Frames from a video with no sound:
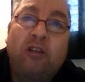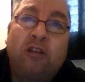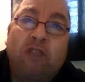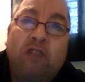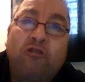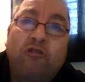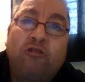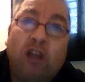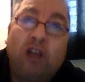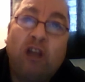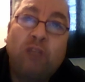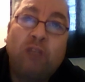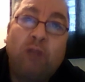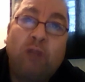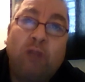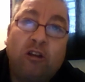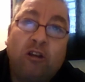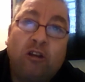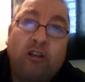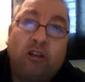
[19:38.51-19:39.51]
the
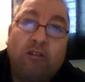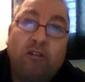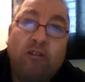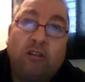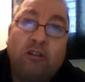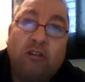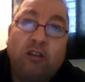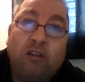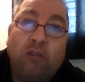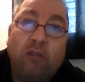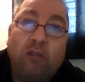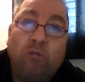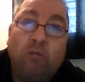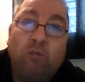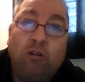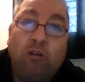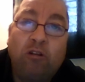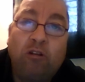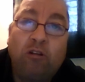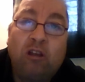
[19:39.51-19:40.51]
transplant
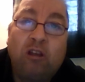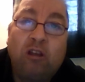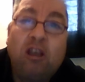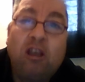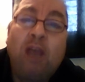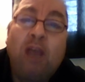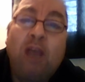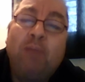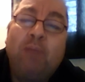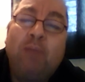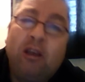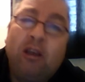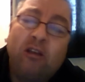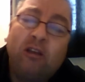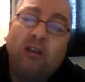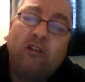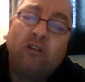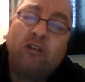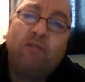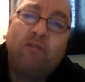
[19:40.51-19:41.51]
didn't work and
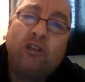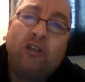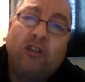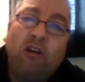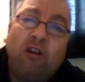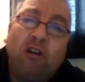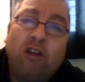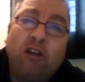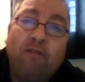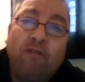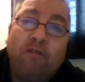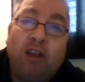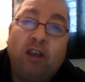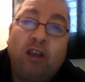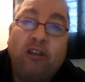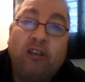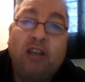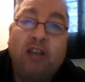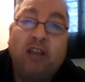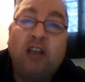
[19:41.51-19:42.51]
because of the side
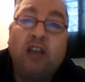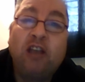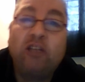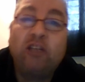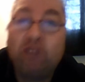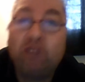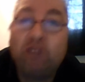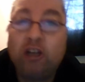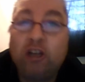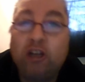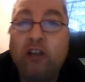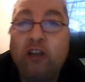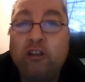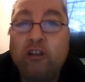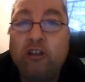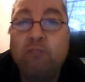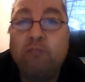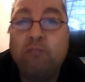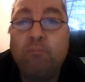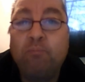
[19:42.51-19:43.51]
effects the
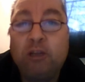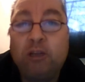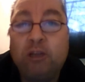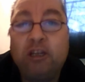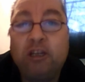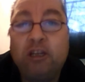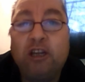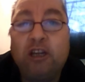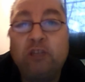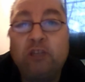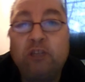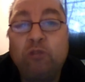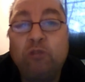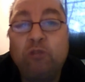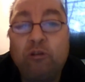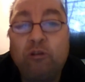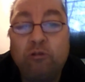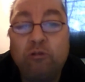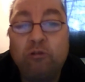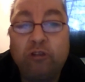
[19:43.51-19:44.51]
anti-rejection
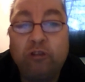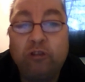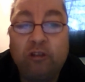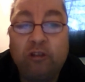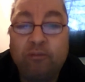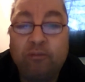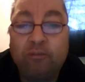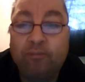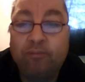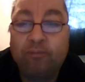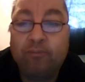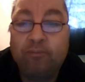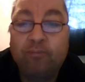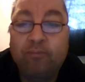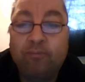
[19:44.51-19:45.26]
medication is causing.